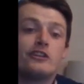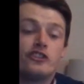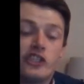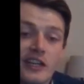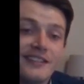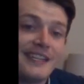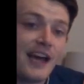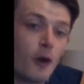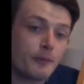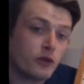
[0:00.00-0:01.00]
Just to
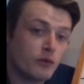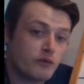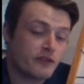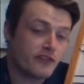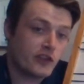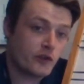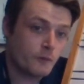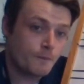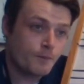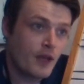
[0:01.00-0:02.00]
help you
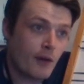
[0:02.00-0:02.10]
review,